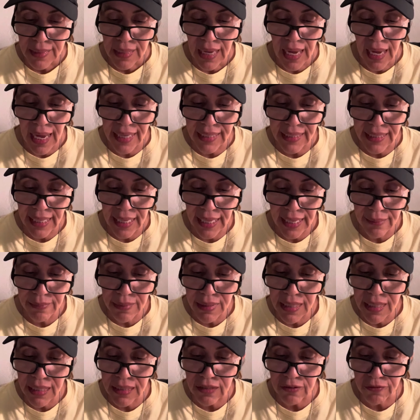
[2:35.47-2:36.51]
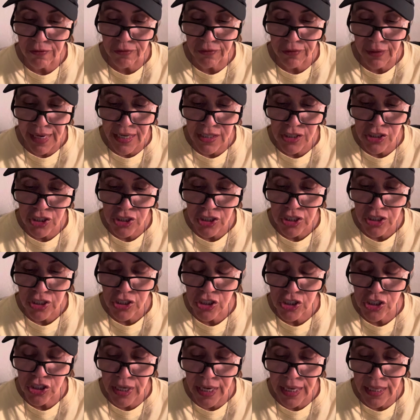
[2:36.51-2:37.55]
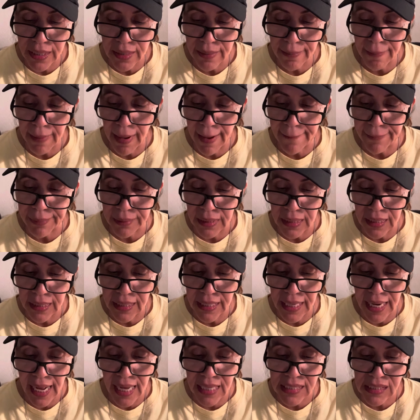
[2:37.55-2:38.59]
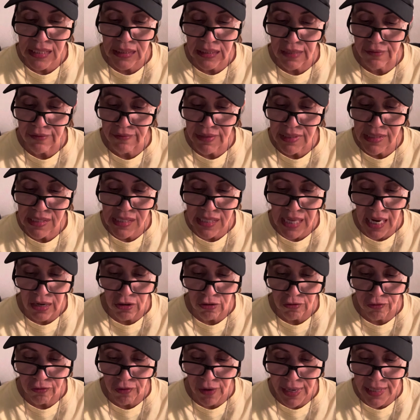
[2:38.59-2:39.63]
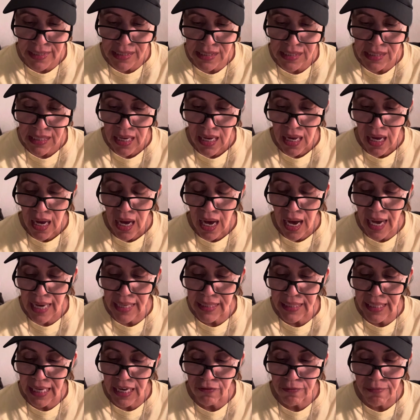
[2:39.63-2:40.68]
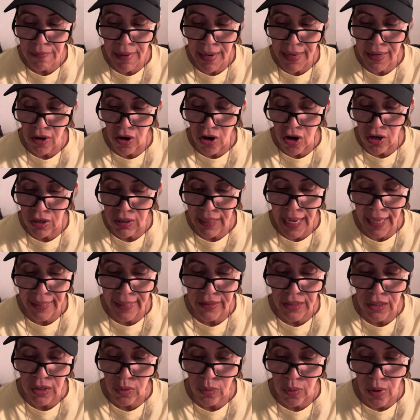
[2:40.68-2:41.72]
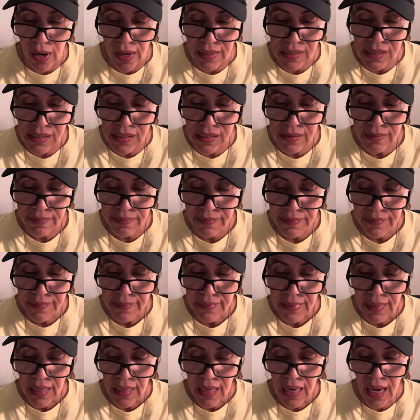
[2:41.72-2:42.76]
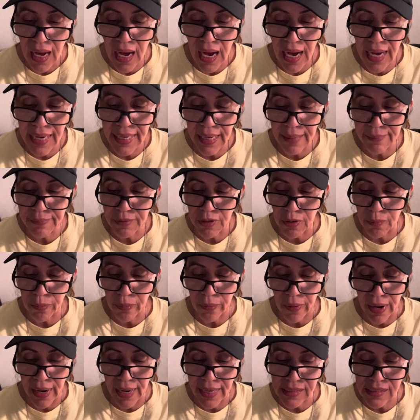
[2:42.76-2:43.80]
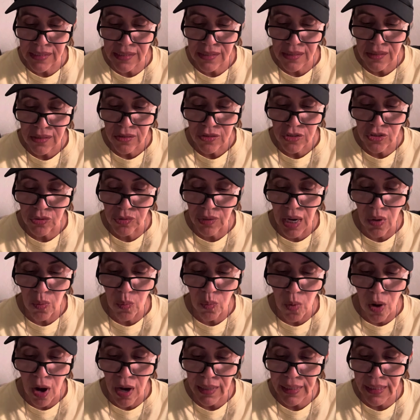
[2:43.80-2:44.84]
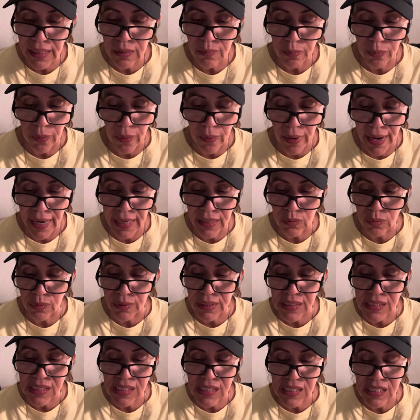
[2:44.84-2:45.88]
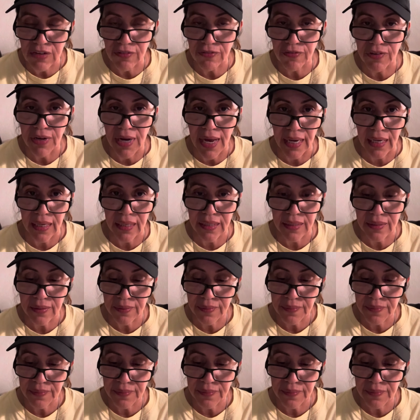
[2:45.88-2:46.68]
I came in the flesh, shed my blood as a living sacrifice. I gave my all at the cross. I am your prize. Do not walk in pride with a stiff neck,